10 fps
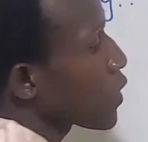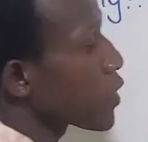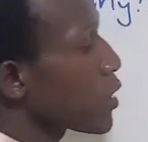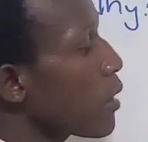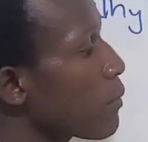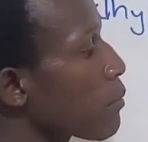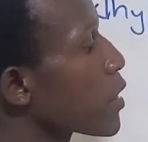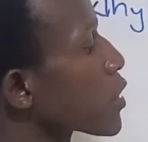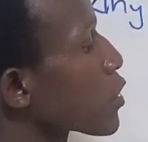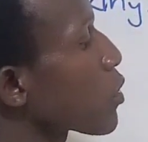This is the
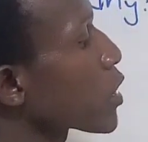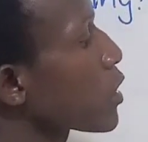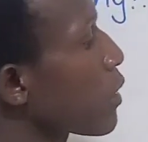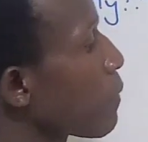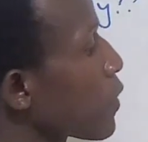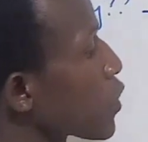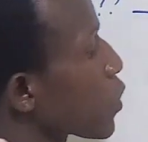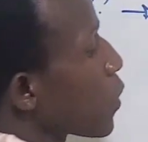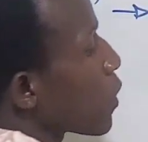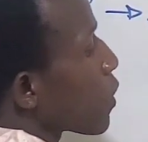basic structure.
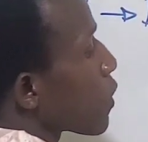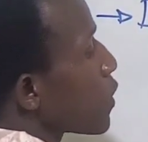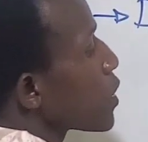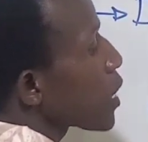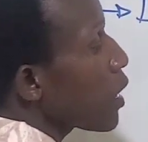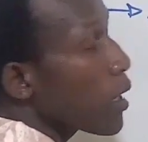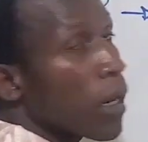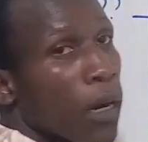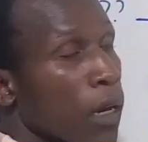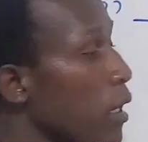So these are
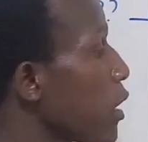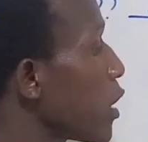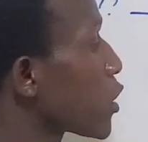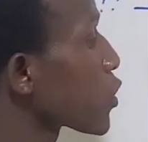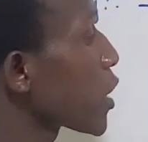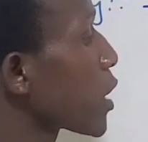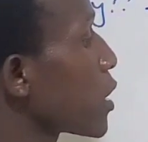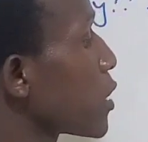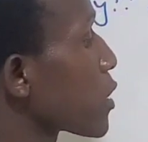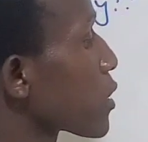
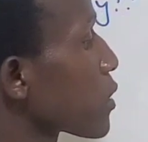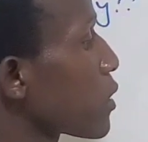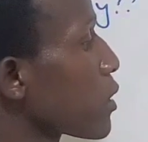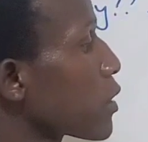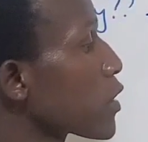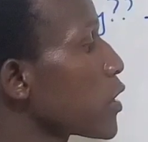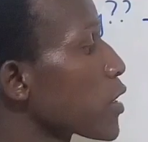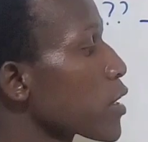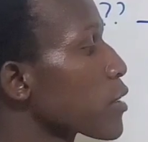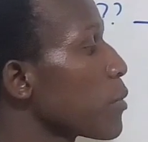heterocyclics. This is
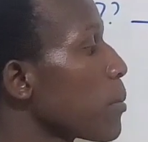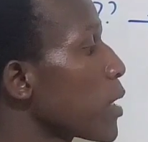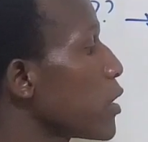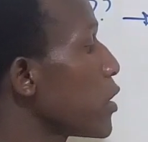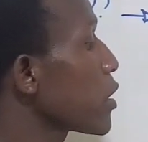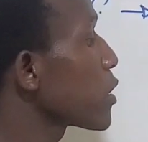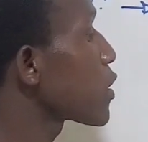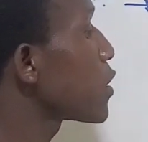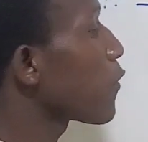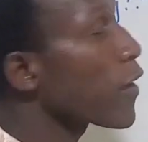a 6-membered ring.
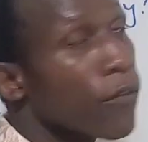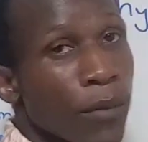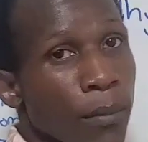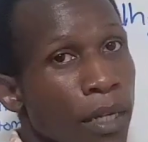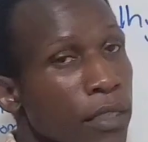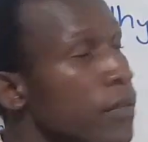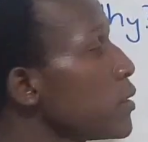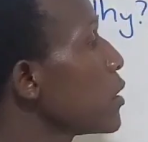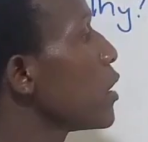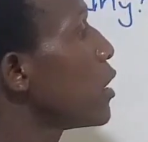This is a 5-membered
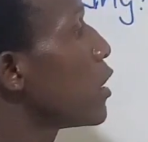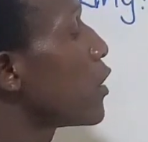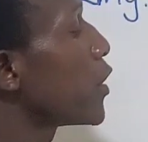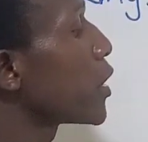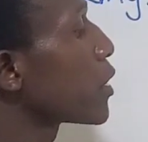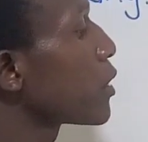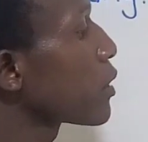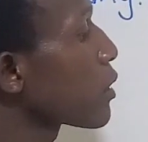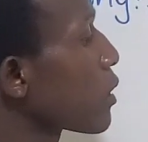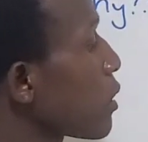ring.